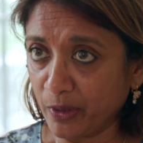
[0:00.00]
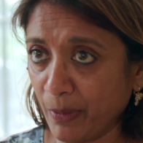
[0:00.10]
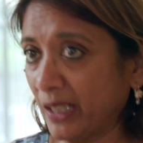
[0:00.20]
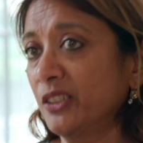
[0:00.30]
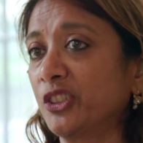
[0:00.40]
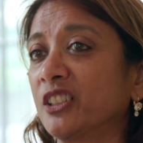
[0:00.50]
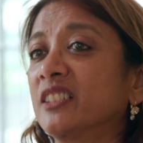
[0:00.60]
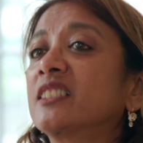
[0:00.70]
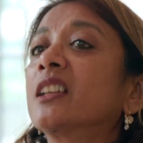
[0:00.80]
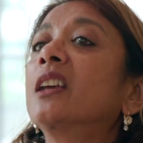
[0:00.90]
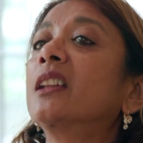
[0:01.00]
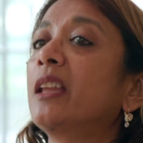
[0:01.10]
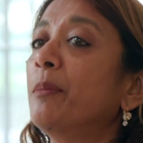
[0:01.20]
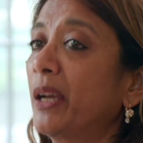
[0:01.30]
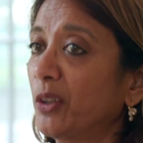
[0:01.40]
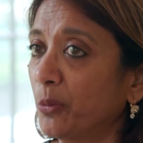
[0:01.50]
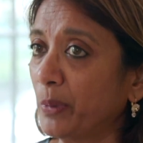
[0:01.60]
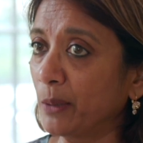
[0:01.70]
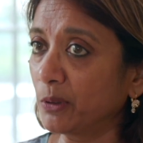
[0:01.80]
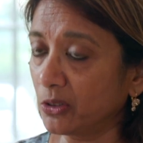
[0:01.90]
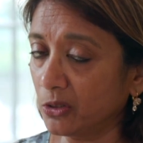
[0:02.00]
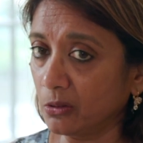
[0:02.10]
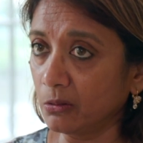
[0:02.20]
the managers, they might not be able to